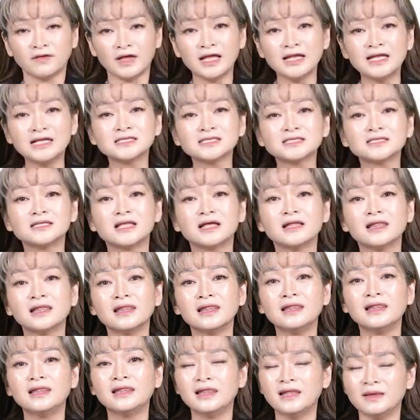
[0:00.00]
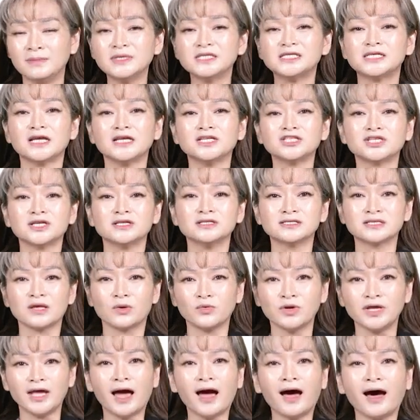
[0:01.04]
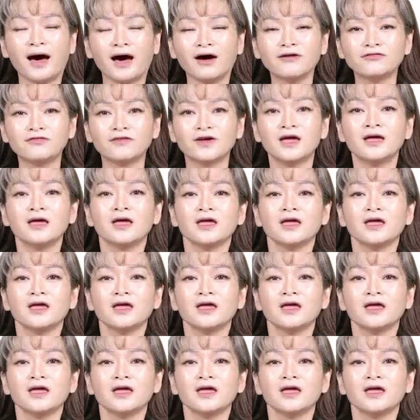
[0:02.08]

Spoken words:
it is the limitations that we have.